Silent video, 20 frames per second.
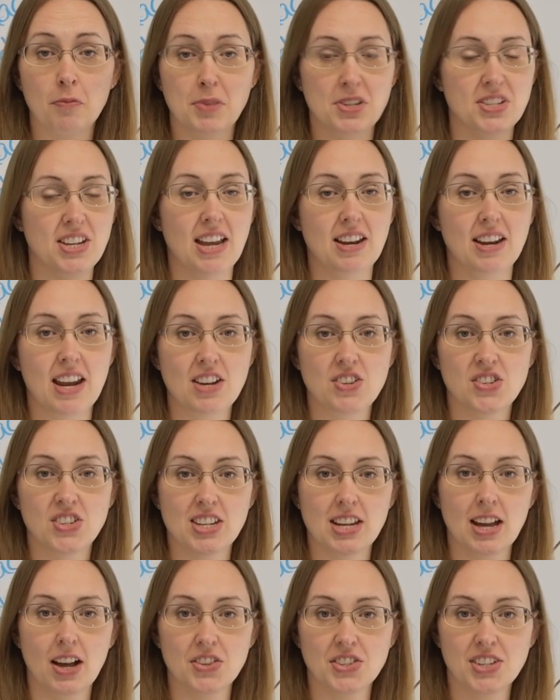betaine H
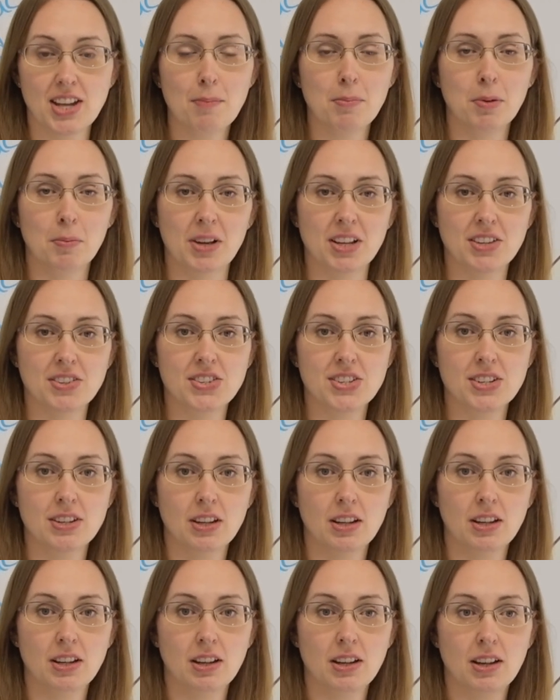C L supplements
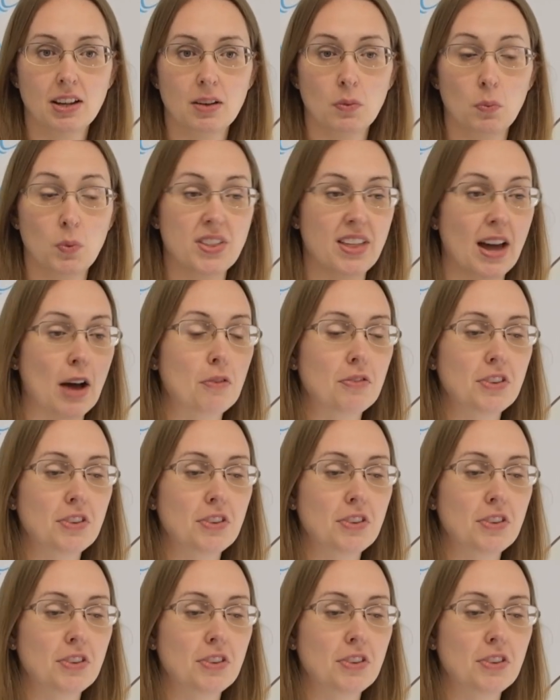without